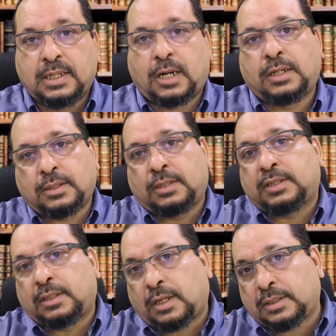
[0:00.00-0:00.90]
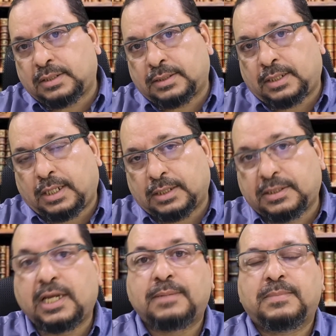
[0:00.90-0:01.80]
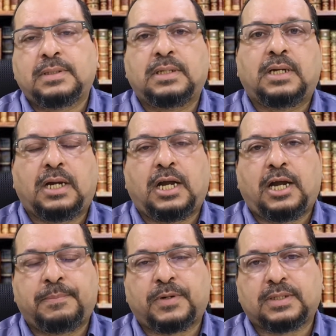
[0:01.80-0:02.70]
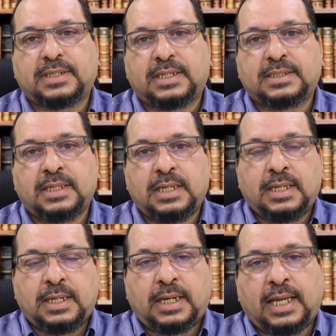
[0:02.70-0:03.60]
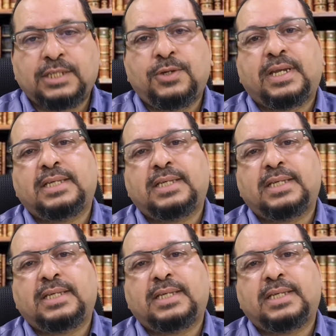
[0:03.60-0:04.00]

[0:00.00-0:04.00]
on a long term process. And as you